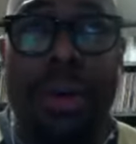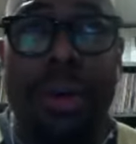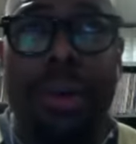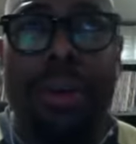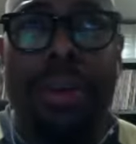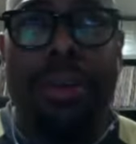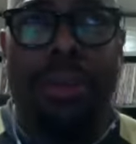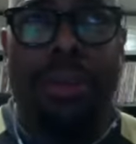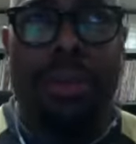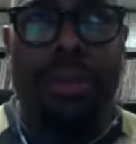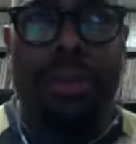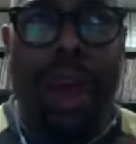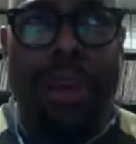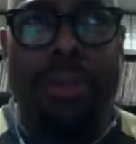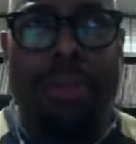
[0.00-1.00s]
So
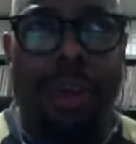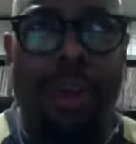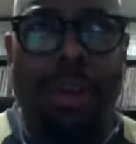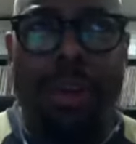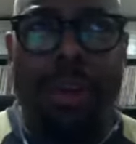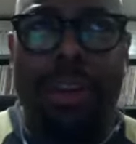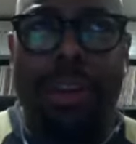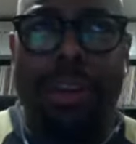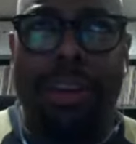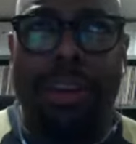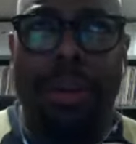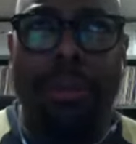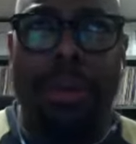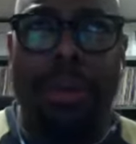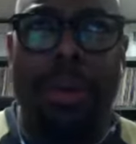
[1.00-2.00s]
rock and roll was in this
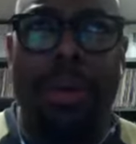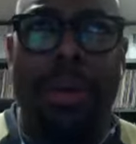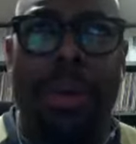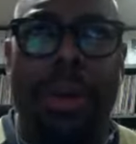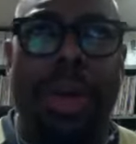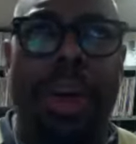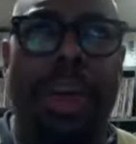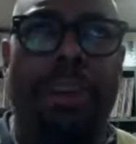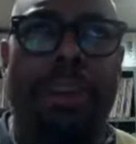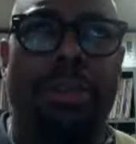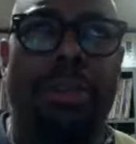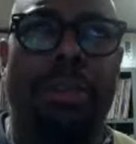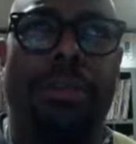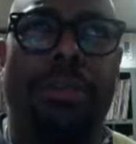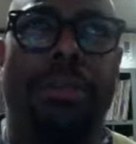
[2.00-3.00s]
limbo and
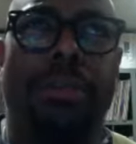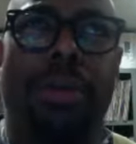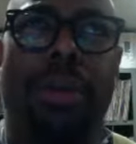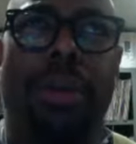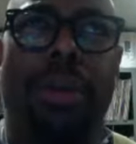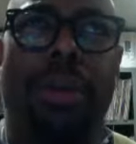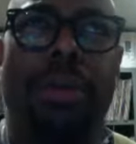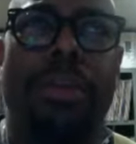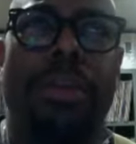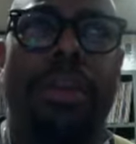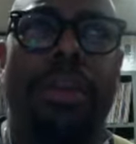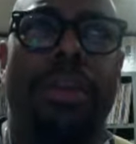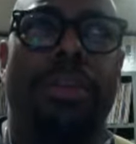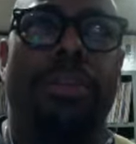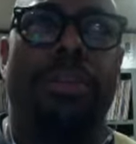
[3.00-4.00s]
sort of the more
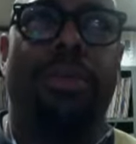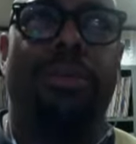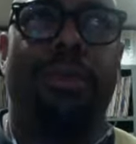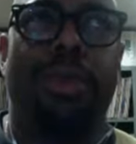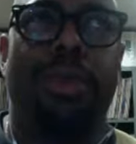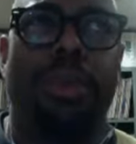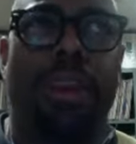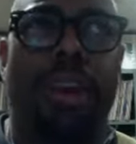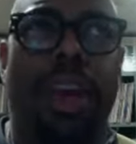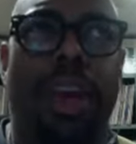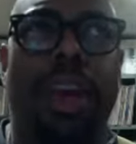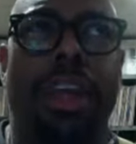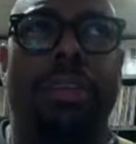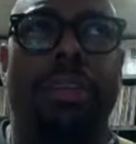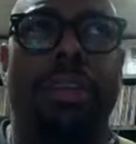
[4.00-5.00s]

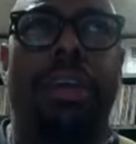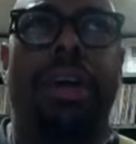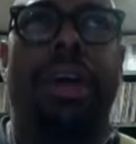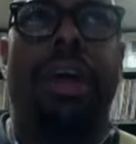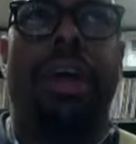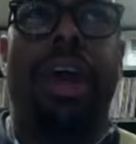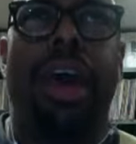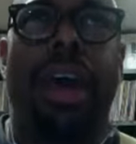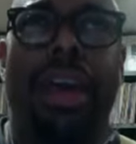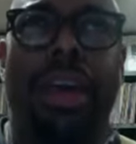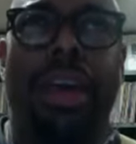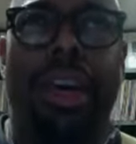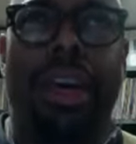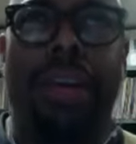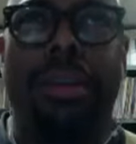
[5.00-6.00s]
sophisticated,
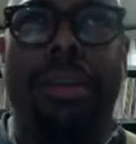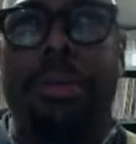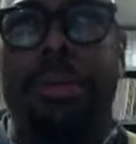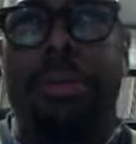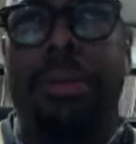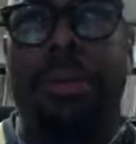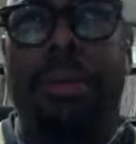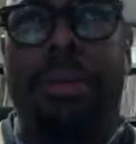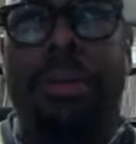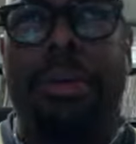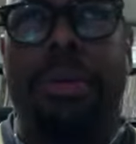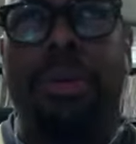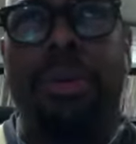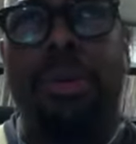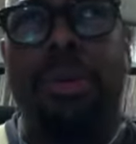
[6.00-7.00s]
elegant
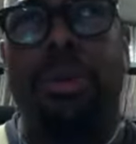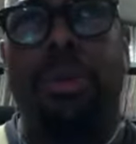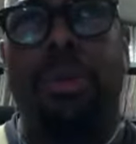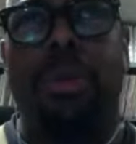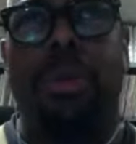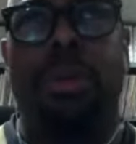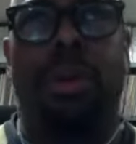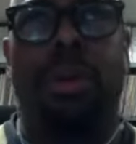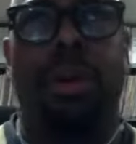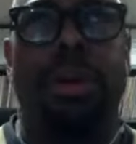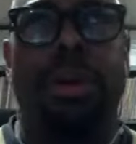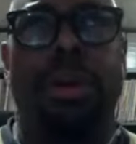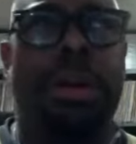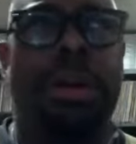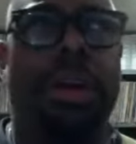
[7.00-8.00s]
people who
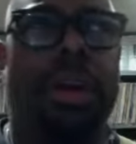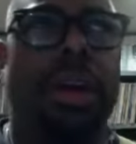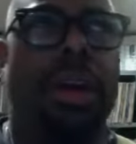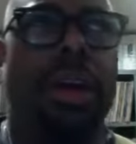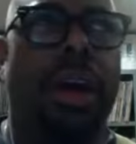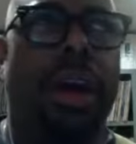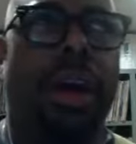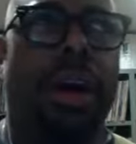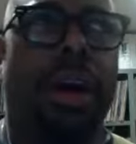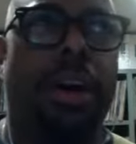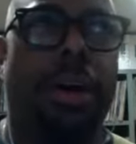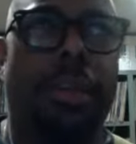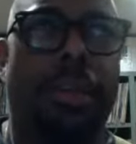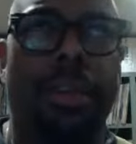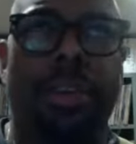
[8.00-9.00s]
were uh,
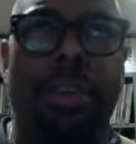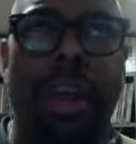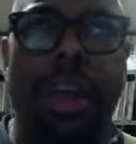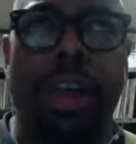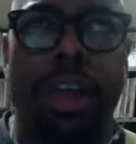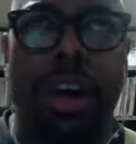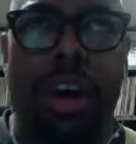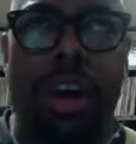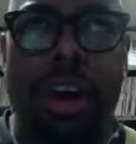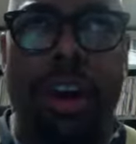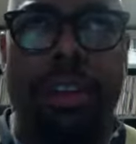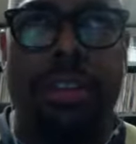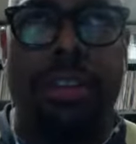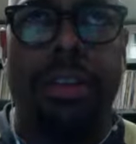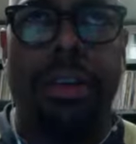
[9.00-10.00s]
appreciating the
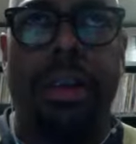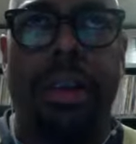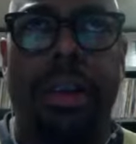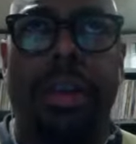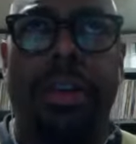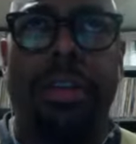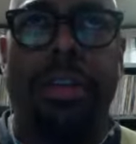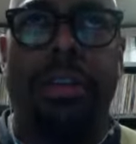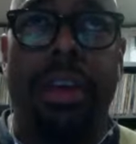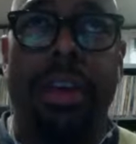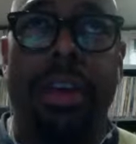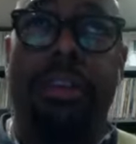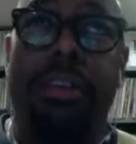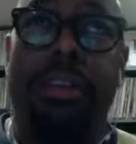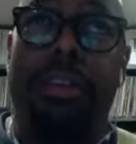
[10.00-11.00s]
arts
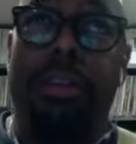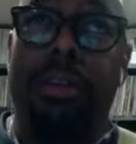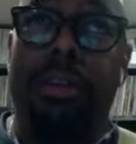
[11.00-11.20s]
tended to turn to